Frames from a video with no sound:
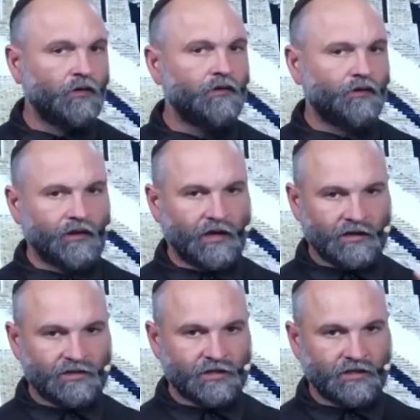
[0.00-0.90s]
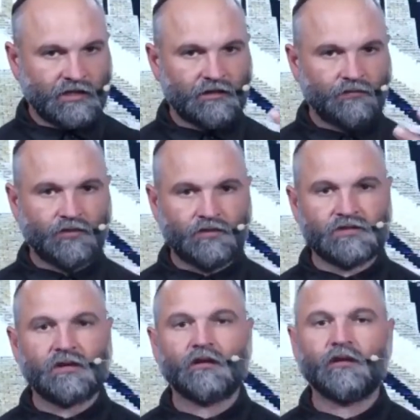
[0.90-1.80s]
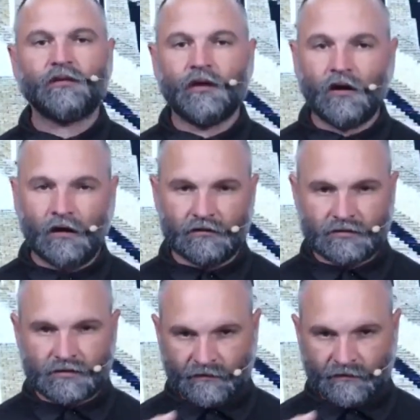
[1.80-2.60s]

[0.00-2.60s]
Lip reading: the ancient Hebrews thought.